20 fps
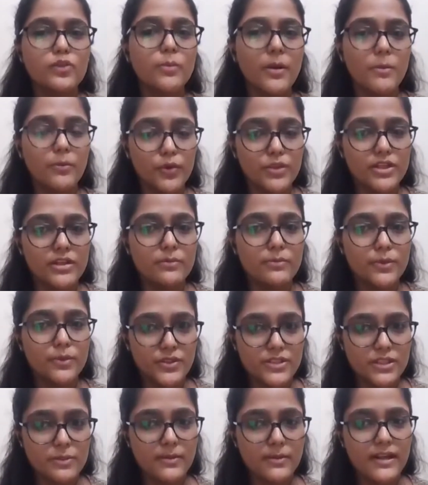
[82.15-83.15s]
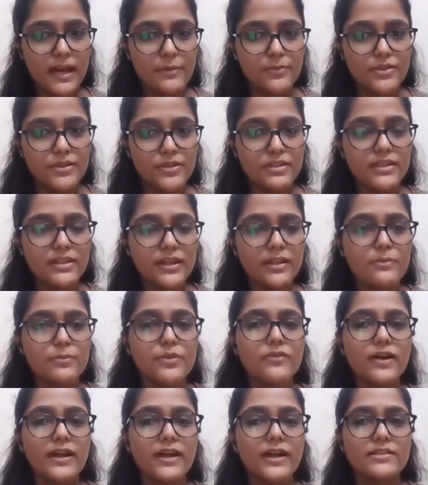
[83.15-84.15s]
Memorial Museum and Library and
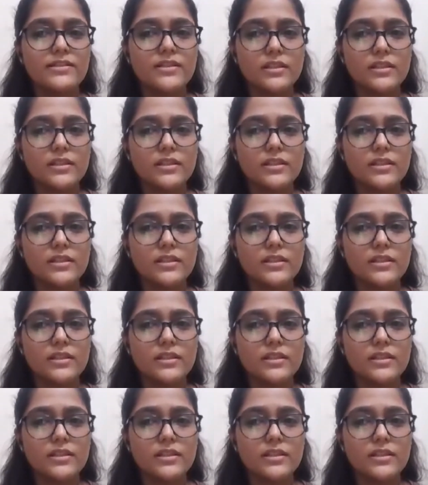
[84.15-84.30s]
provides